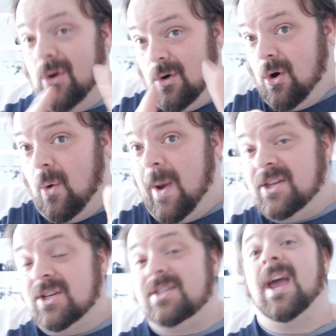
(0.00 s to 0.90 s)
Don't go away
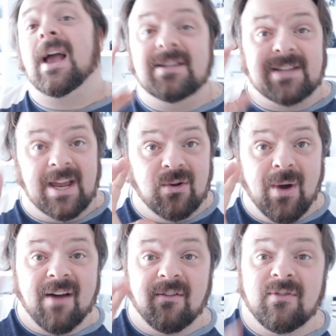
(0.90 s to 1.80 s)
just yet, because I do
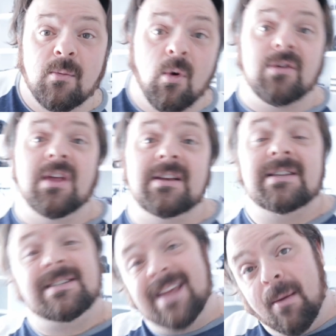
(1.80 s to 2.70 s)
have a few more things
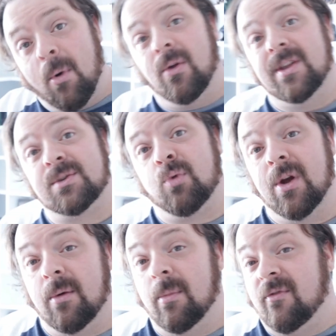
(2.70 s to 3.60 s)
to say about this
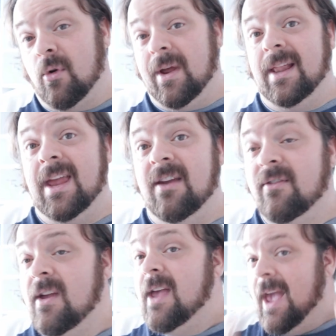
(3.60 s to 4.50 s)
printer before you leave,
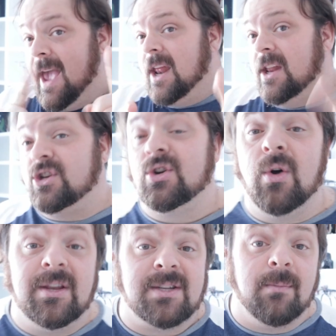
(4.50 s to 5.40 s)
and I'm going to show
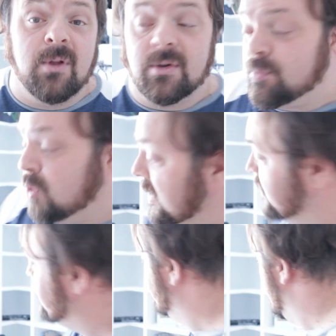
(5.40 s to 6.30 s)
you some of those
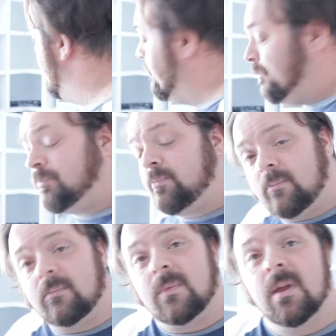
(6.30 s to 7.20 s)
prints. So,
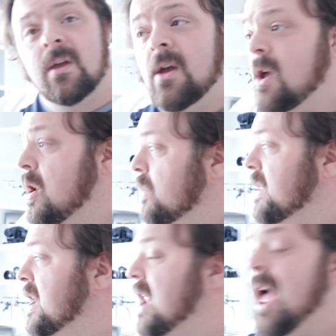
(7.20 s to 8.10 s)

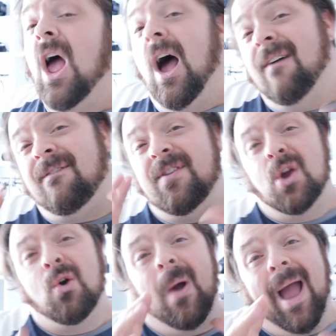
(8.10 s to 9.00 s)
within a
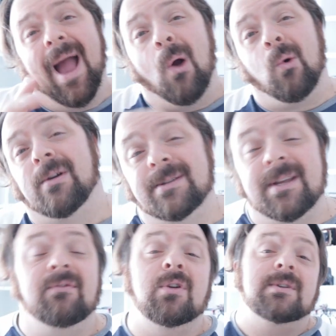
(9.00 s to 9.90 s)
few hours
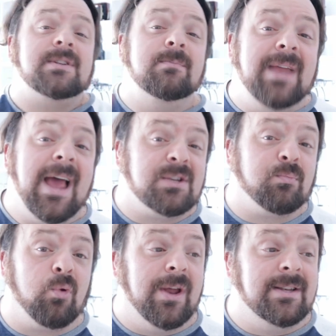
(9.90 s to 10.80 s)
of doing some
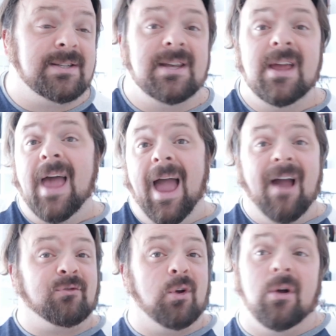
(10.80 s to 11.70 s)
test prints,
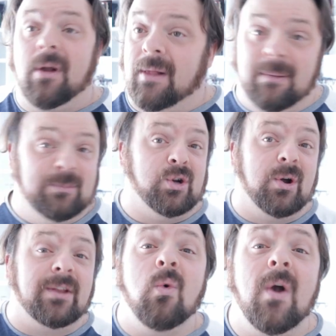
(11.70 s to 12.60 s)
after uh, I'm sure
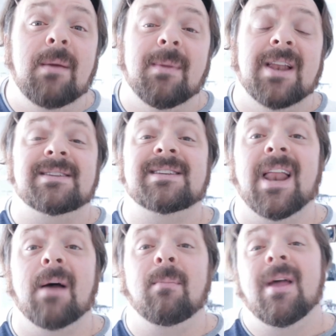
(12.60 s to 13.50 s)
a twenty minute
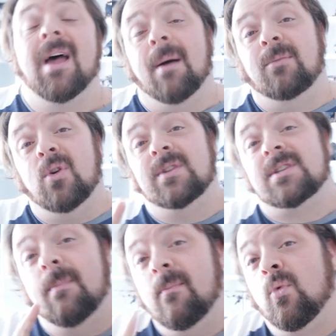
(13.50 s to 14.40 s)
setup, I'm doing
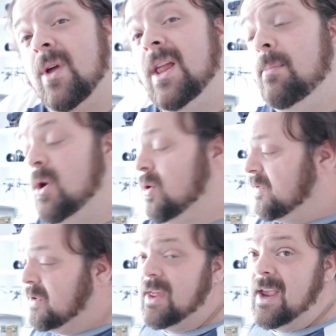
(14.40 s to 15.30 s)
some really
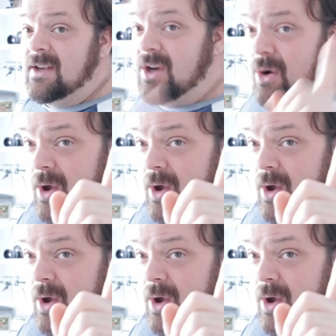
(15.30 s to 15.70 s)
beautiful things here.